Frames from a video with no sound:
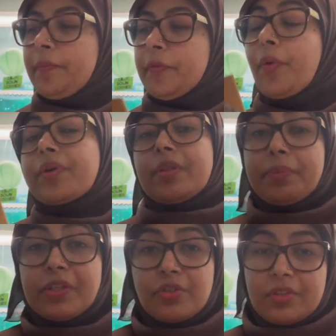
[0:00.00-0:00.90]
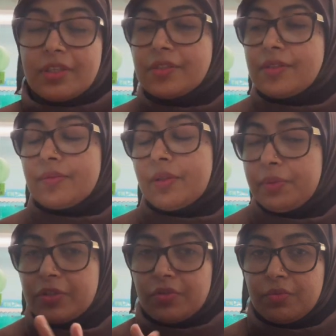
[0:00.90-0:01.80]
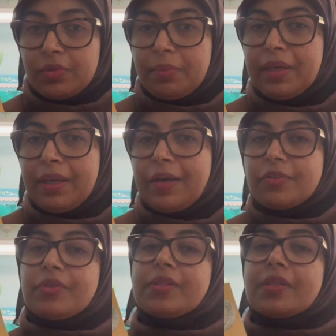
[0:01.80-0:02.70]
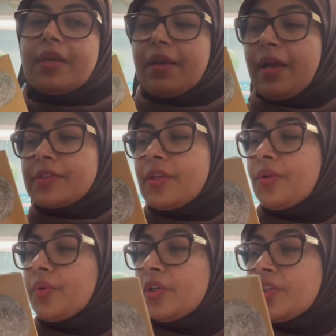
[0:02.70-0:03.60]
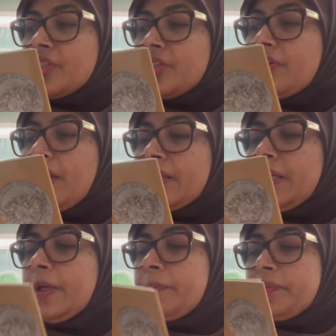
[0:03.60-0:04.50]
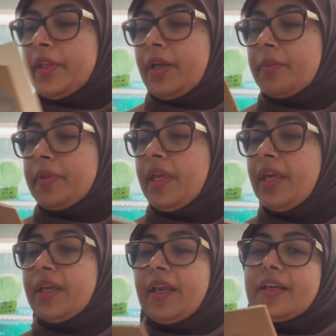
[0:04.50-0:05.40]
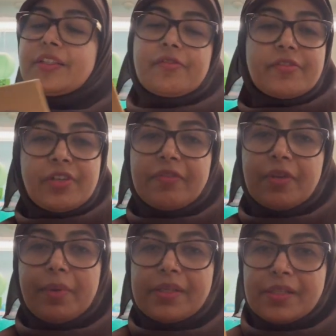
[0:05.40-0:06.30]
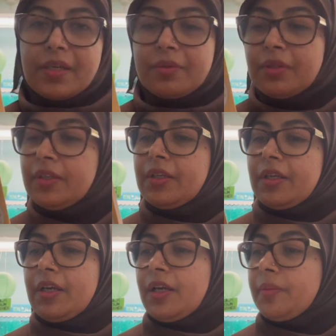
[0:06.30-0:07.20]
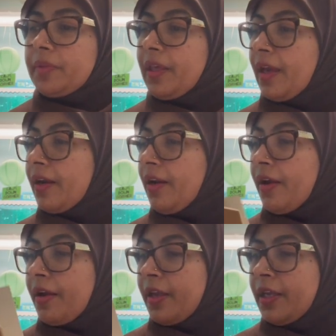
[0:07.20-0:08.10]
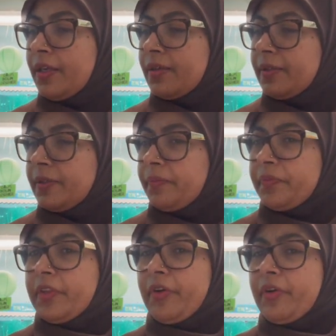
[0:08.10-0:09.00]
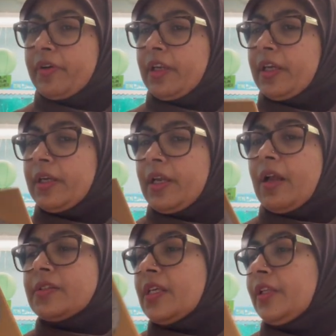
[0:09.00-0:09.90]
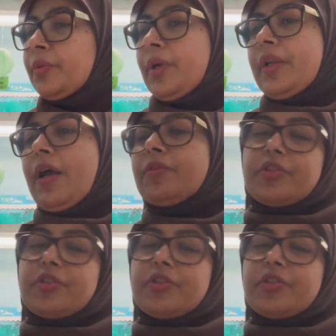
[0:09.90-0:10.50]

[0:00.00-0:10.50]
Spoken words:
or the pigeon who the main character is asking you questions directly. Hey, can I drive the bus now? Can I? There are like, I'll tell you what, I'll